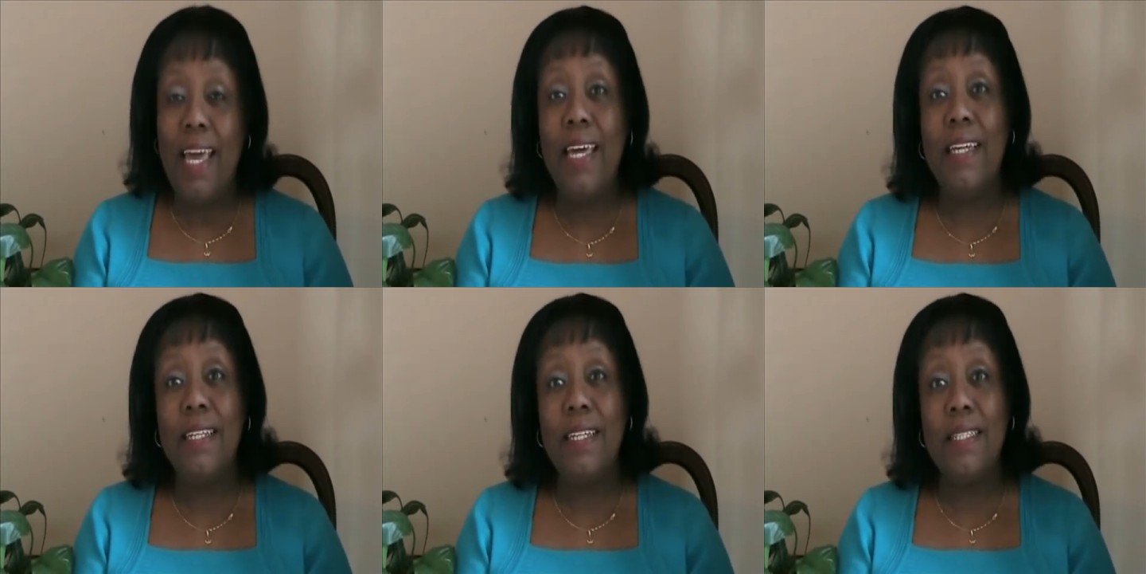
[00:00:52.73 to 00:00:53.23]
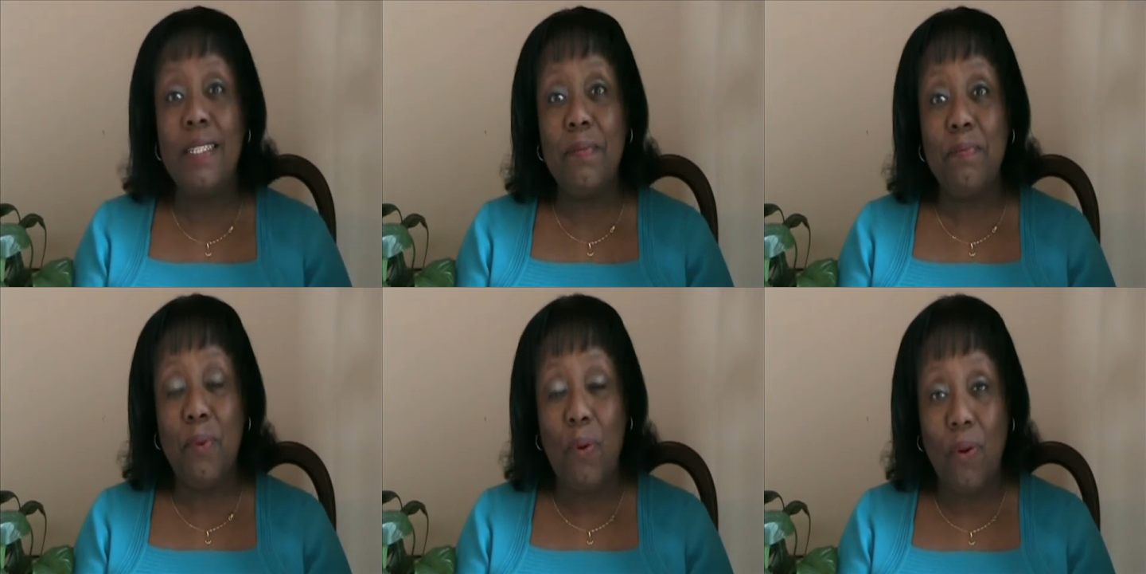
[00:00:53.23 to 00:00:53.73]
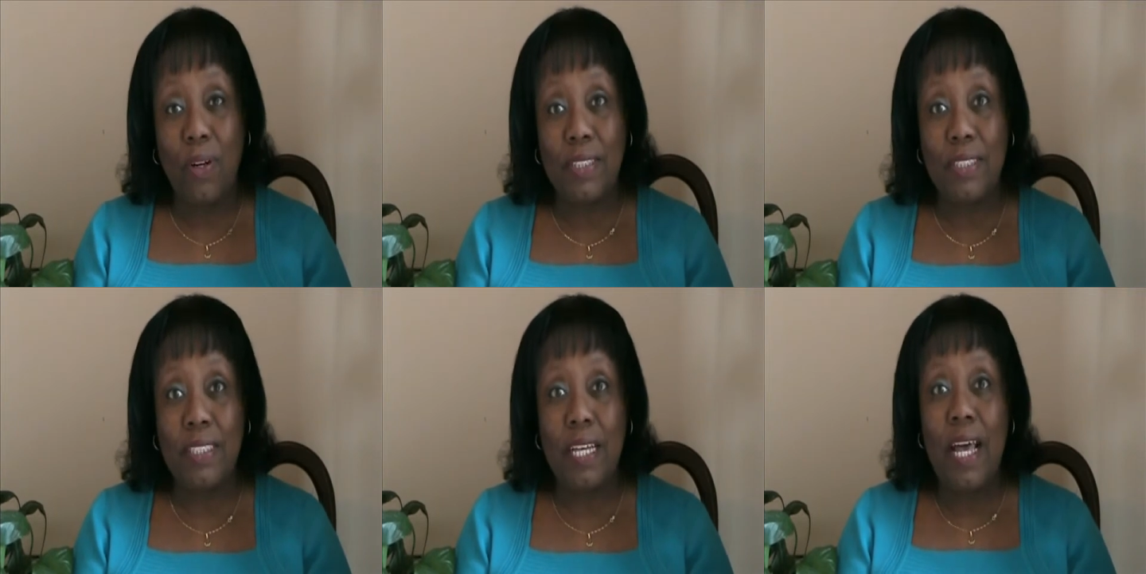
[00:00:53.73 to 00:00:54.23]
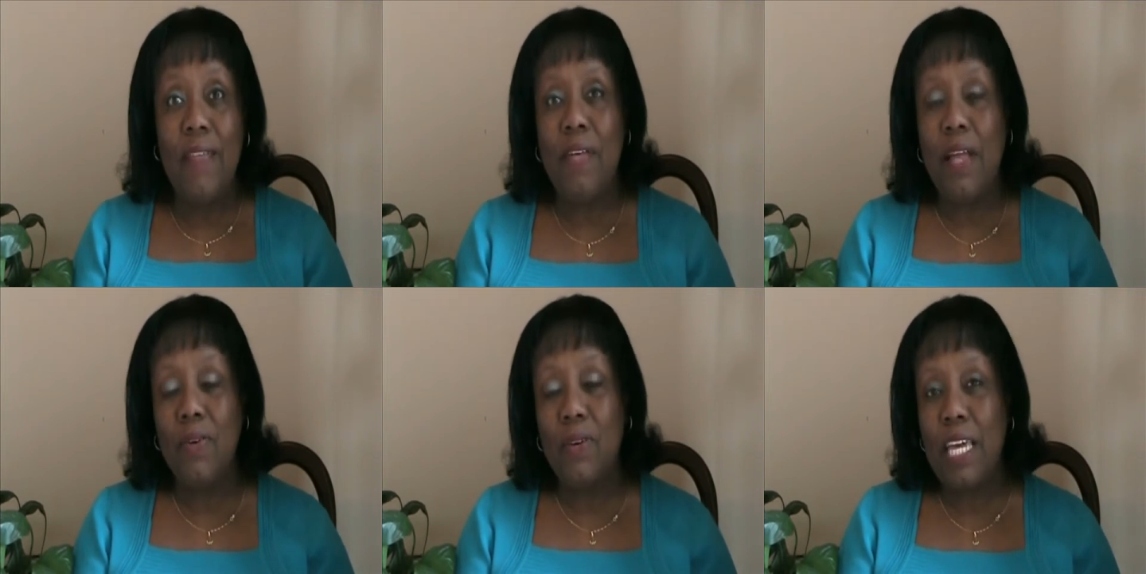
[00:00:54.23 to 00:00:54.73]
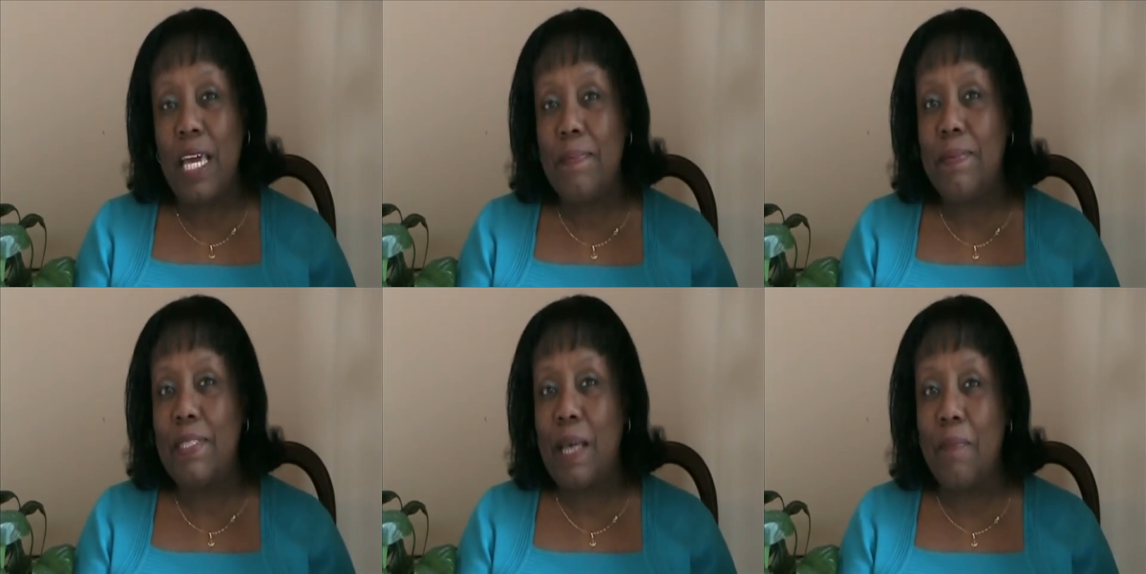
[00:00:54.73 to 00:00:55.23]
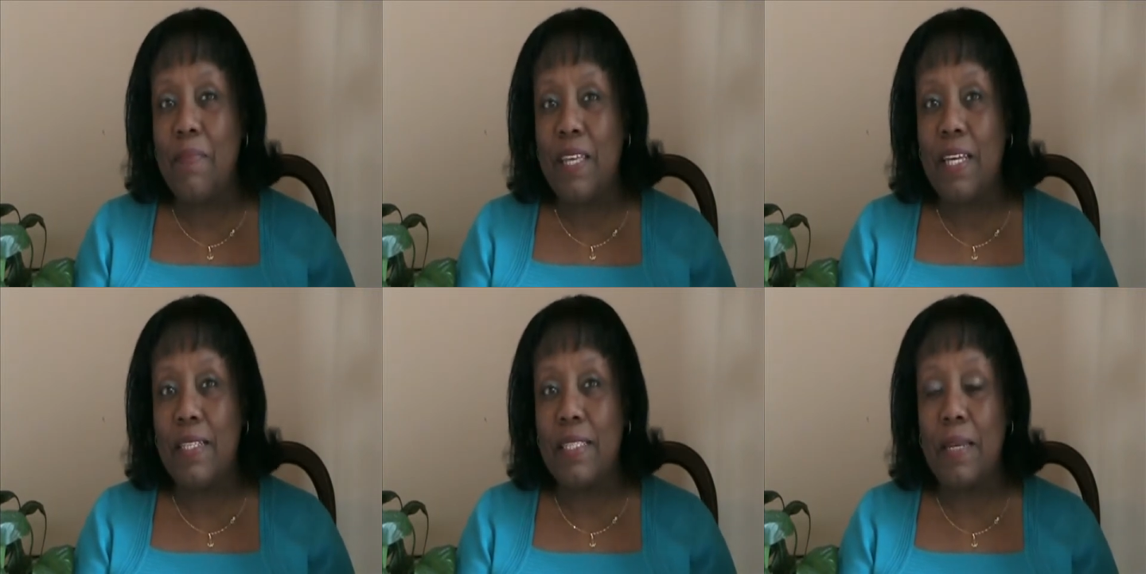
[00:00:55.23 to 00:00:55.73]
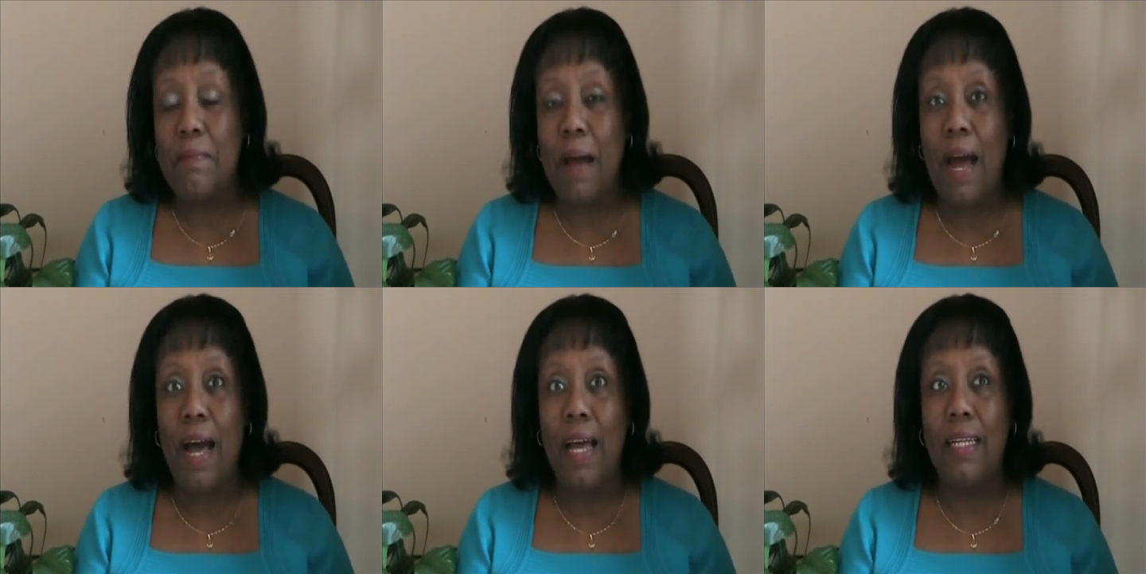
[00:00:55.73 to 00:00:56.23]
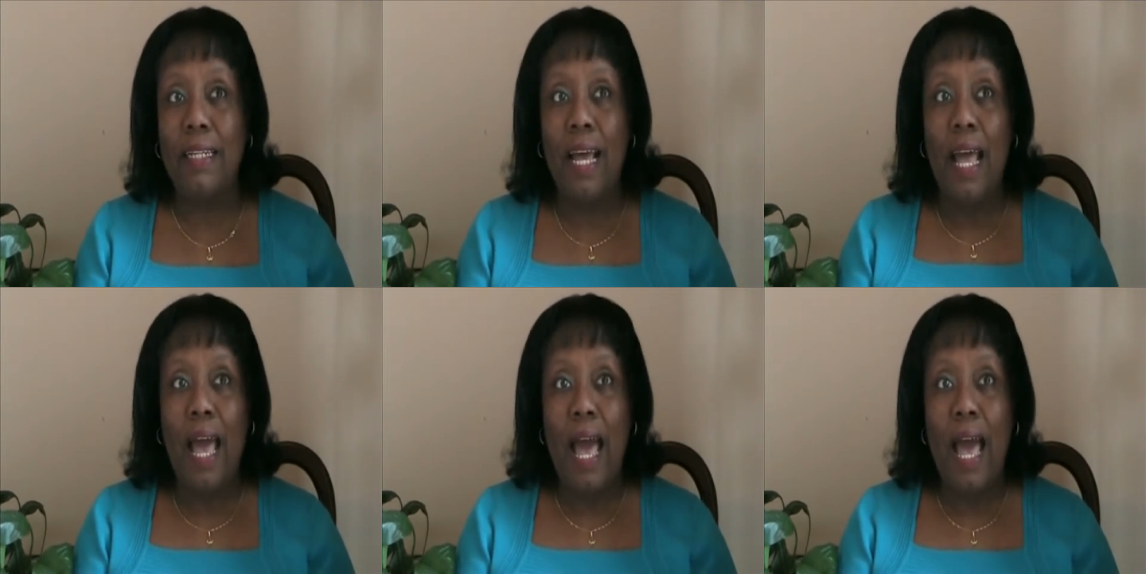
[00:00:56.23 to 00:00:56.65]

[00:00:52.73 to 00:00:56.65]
It is important that you keep some things in mind